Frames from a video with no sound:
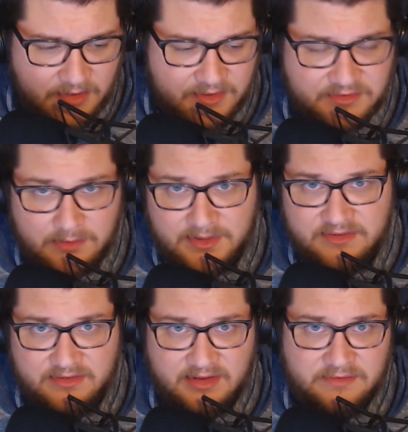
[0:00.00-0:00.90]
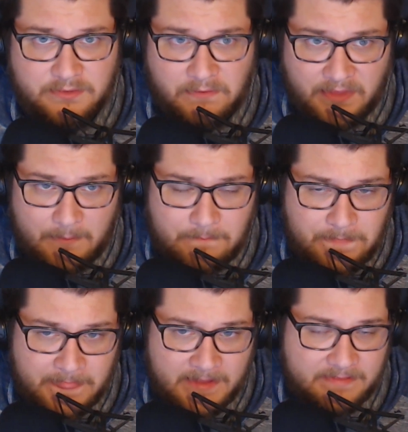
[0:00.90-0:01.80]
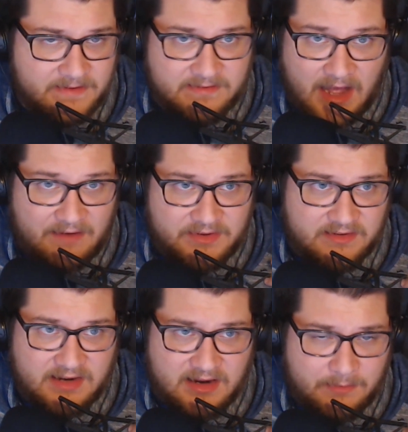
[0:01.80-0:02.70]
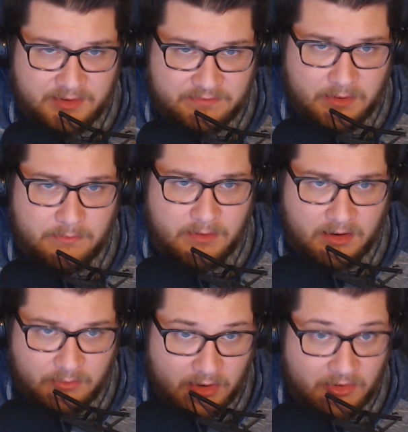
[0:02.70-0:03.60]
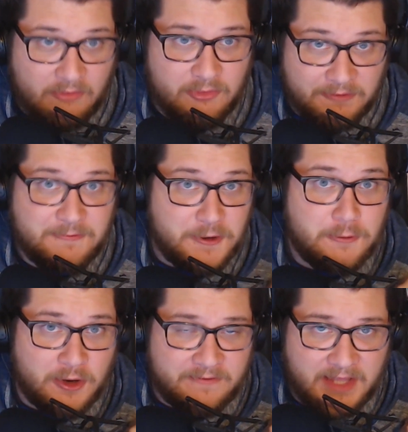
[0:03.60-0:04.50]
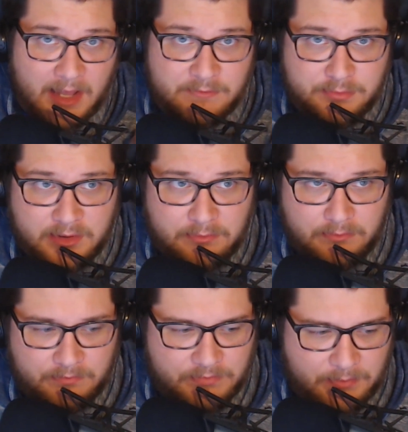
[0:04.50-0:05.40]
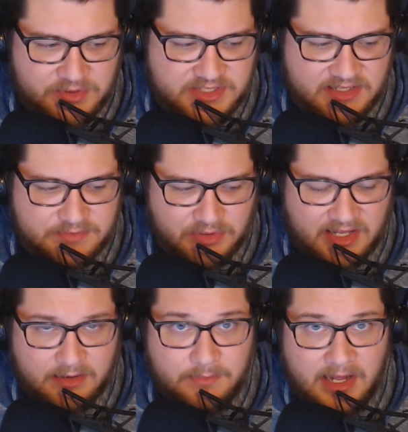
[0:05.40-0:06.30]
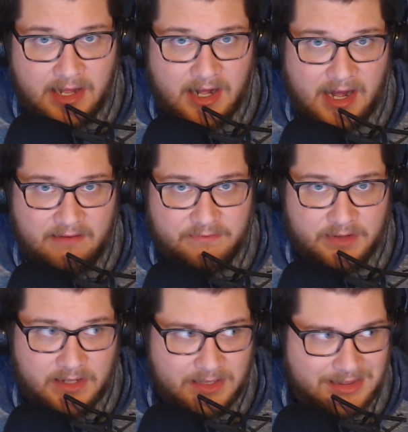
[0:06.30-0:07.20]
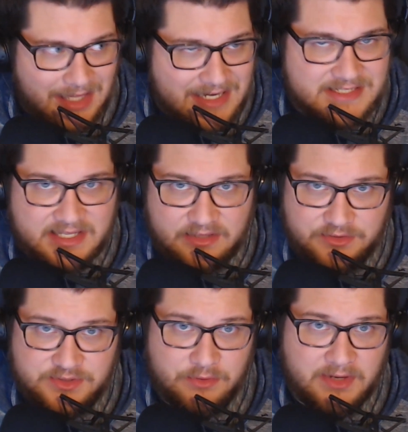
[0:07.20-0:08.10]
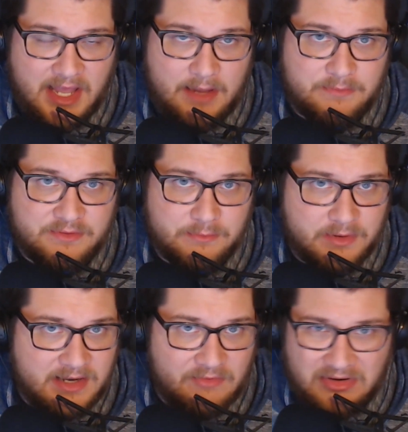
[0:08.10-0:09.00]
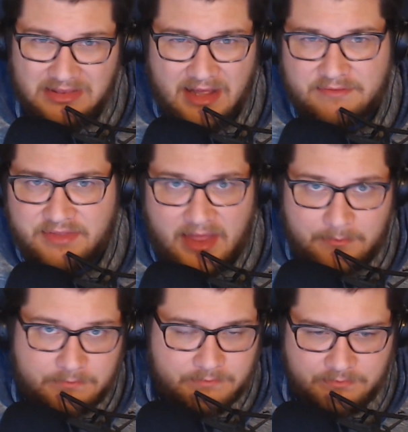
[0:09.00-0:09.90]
It's going to be successful for them. This is obviously not coming from a reviewer of games, but a person that's played them. I've liked Killzone games, but never loved them.